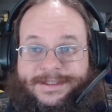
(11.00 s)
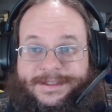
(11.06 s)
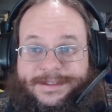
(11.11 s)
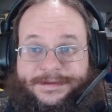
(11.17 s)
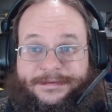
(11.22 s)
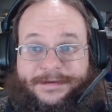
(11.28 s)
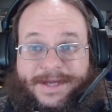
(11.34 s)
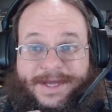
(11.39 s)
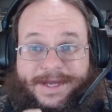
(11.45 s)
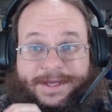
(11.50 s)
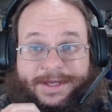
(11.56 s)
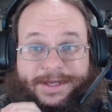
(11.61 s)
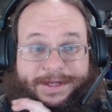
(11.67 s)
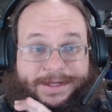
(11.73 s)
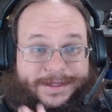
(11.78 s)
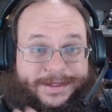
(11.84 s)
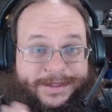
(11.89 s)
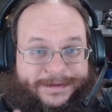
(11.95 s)

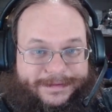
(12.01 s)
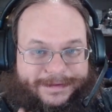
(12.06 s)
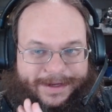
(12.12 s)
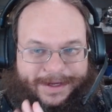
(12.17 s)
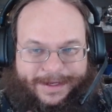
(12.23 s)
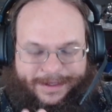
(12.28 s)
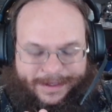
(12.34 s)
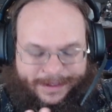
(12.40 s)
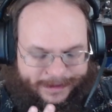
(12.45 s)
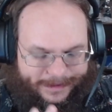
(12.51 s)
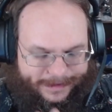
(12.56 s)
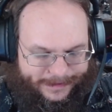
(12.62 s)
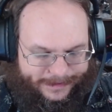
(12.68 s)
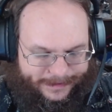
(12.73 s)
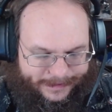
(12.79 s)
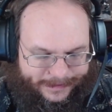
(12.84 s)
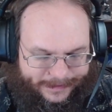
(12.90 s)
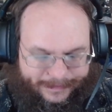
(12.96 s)

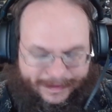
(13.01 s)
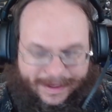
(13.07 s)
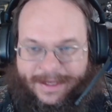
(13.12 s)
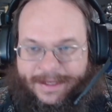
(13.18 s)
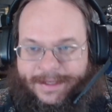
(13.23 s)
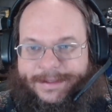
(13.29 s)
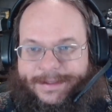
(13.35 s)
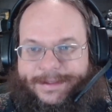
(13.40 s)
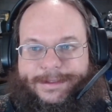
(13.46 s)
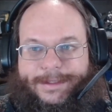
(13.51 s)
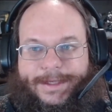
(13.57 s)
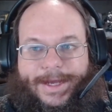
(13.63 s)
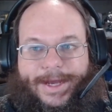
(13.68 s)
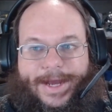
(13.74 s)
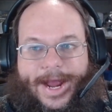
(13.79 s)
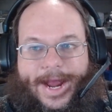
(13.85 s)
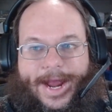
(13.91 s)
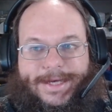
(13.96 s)
Well,
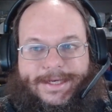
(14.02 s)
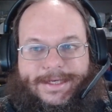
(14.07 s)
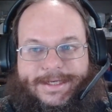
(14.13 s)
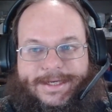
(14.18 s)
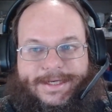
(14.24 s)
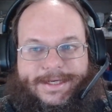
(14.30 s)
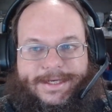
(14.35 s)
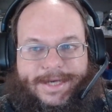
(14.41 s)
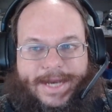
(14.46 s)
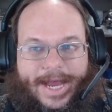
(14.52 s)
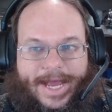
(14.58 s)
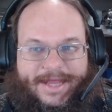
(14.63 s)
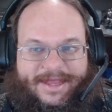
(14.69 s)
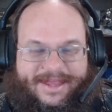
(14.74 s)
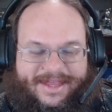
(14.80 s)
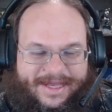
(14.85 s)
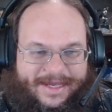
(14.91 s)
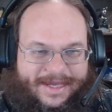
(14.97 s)
I did
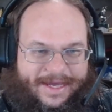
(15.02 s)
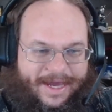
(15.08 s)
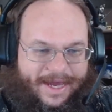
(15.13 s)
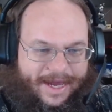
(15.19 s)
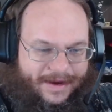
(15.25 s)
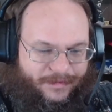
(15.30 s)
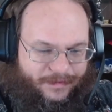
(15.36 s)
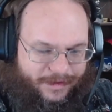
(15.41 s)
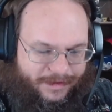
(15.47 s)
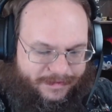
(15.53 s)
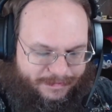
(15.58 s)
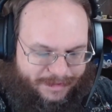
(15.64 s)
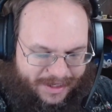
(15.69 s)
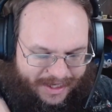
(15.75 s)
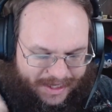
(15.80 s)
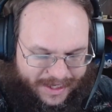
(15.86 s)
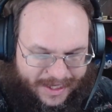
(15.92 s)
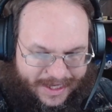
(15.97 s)
not think I would
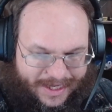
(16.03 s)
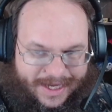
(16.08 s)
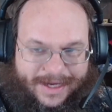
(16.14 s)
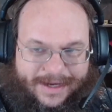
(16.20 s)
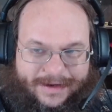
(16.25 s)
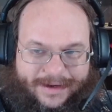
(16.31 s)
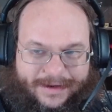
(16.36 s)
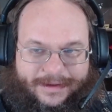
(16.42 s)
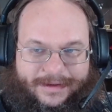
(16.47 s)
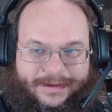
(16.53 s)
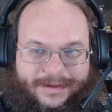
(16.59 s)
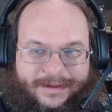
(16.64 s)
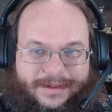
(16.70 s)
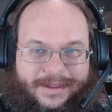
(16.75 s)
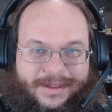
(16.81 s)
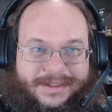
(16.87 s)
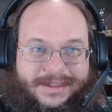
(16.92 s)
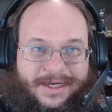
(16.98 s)
be here
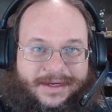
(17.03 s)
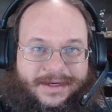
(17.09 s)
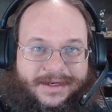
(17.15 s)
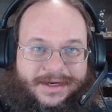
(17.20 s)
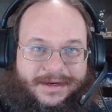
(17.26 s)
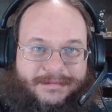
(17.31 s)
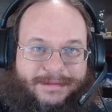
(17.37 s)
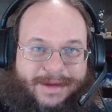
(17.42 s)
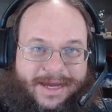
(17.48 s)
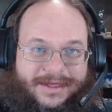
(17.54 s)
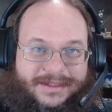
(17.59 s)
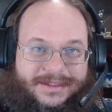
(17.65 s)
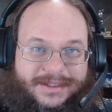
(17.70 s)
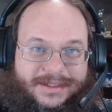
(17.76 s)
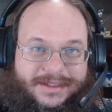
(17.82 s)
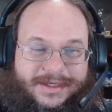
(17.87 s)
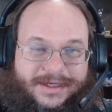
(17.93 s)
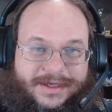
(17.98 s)
talking about
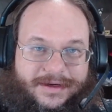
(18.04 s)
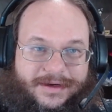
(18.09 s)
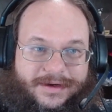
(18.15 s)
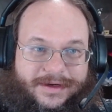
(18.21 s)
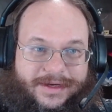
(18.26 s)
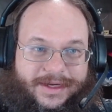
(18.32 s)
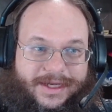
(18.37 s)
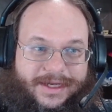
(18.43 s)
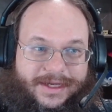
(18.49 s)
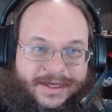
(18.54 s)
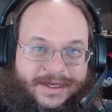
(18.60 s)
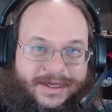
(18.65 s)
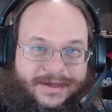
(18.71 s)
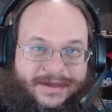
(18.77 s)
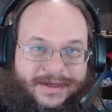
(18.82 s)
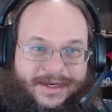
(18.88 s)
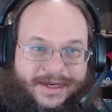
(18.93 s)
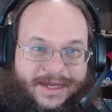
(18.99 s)
security
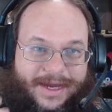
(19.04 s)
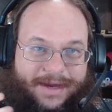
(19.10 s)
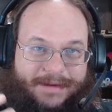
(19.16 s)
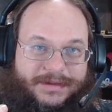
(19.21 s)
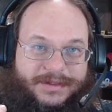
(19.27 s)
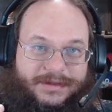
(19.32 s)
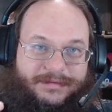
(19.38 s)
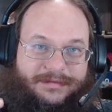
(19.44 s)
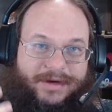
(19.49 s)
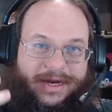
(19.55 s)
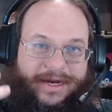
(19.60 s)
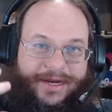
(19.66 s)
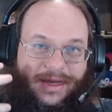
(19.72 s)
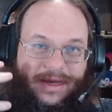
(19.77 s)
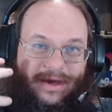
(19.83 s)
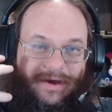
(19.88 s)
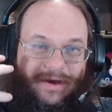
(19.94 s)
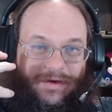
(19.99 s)
in amateur
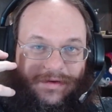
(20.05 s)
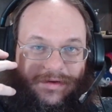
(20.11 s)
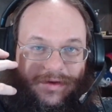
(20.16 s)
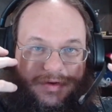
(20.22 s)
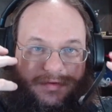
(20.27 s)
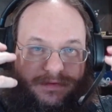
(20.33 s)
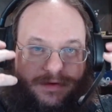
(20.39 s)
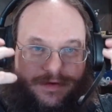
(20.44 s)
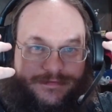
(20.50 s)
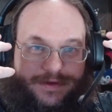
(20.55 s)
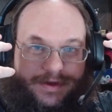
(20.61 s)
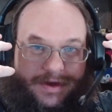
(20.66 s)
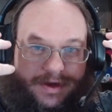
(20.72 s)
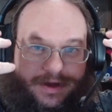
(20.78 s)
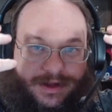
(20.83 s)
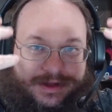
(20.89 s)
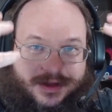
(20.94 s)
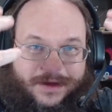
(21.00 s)
radio with
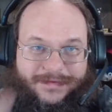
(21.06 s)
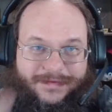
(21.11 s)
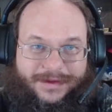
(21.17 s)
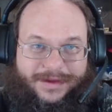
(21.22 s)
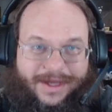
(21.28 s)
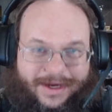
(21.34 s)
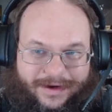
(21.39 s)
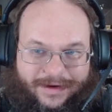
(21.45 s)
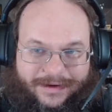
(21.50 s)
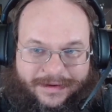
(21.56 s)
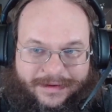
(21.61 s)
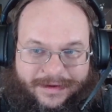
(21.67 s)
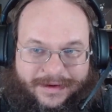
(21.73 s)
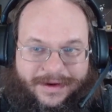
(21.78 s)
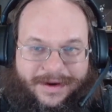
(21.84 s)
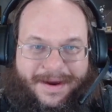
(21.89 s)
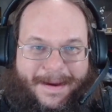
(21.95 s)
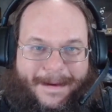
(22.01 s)
y'all there.
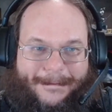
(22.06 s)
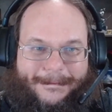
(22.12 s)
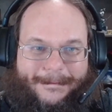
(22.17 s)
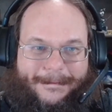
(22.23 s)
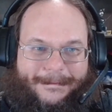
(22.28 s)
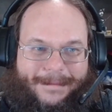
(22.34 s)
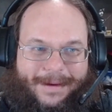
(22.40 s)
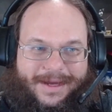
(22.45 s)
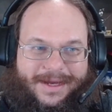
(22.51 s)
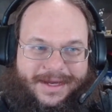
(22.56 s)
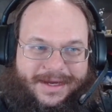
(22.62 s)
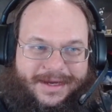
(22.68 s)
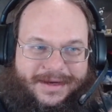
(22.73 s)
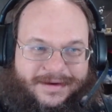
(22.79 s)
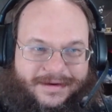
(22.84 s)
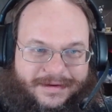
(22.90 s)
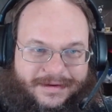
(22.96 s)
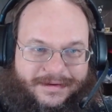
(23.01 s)
But
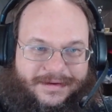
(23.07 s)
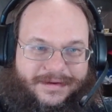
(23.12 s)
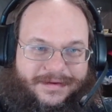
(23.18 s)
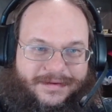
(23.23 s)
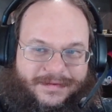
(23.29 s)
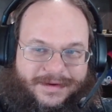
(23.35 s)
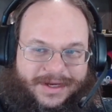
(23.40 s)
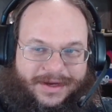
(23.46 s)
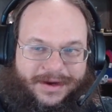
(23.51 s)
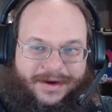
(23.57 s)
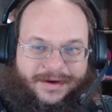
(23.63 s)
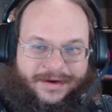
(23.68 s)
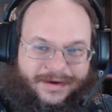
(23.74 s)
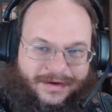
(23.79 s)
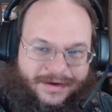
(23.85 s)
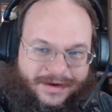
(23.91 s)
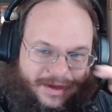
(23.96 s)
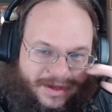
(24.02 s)
here we
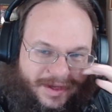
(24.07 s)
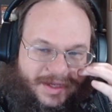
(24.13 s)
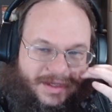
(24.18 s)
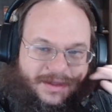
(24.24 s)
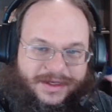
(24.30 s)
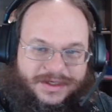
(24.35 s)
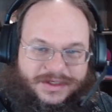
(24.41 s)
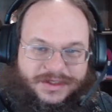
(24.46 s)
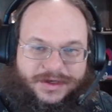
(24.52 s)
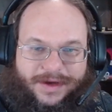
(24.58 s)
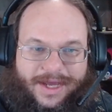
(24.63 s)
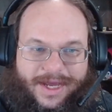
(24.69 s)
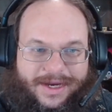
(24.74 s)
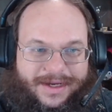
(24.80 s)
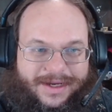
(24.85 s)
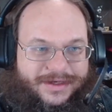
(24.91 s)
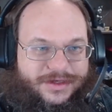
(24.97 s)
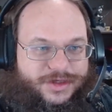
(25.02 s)
are. Let's go
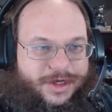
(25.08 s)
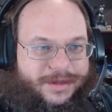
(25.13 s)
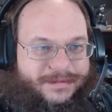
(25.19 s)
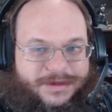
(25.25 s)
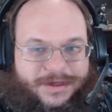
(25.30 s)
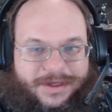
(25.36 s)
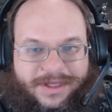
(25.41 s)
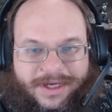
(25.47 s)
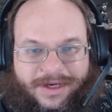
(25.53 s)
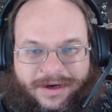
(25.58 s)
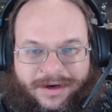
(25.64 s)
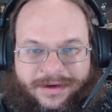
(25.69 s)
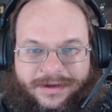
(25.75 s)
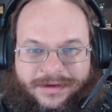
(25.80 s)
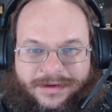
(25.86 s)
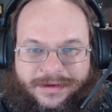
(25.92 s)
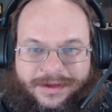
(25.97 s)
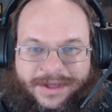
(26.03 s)
ahead and jump to the
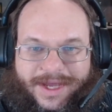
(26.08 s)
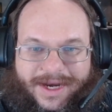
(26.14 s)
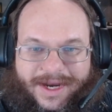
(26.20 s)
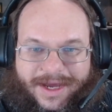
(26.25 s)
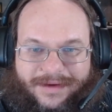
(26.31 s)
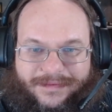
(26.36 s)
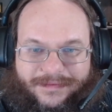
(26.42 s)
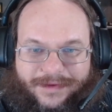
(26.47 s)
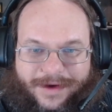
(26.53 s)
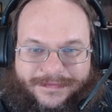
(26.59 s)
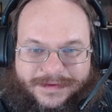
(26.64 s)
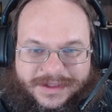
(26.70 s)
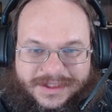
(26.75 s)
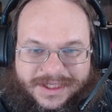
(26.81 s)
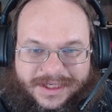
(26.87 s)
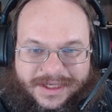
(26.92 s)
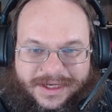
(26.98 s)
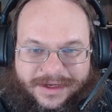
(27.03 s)
article that I'm
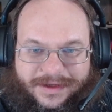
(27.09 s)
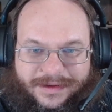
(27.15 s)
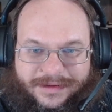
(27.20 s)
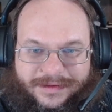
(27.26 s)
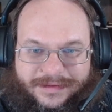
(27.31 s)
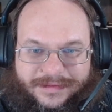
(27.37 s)
referencing here.